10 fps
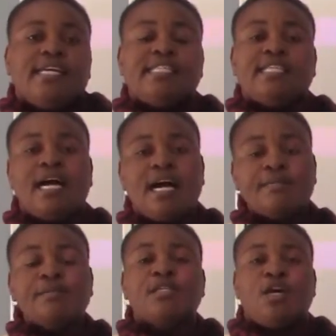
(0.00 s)
It
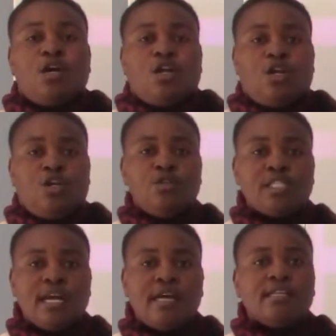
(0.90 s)
helps
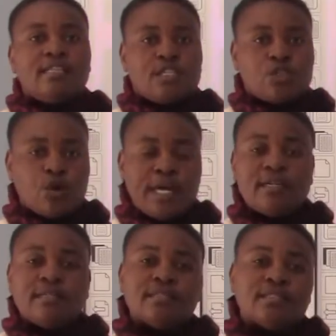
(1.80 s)
loosen the
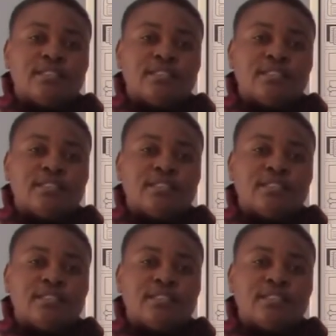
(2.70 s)
soil